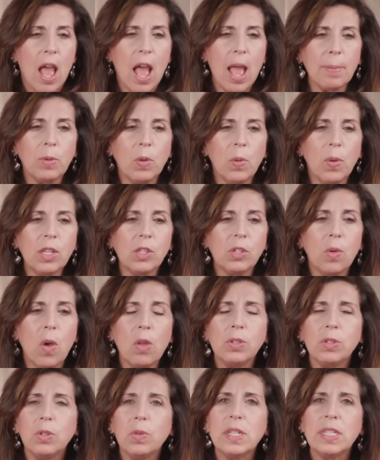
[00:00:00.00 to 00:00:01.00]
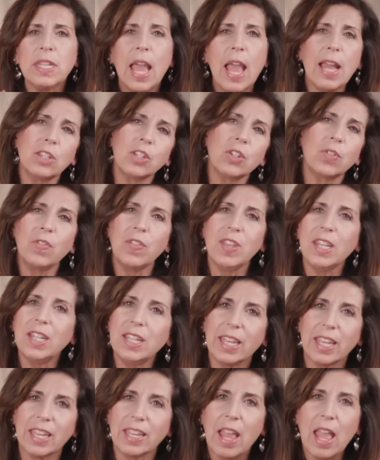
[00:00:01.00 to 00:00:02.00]
I'm going to also attach
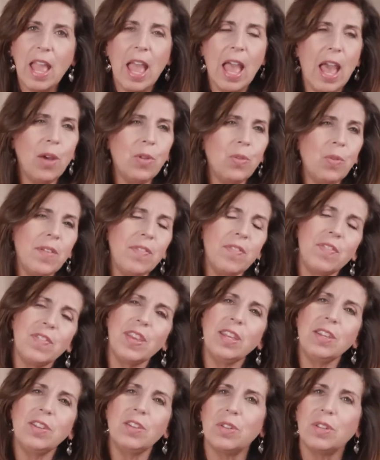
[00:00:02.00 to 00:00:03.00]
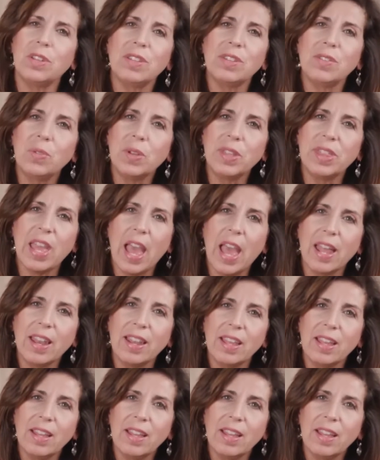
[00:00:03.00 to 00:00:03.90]
feeling. How do I feel with that?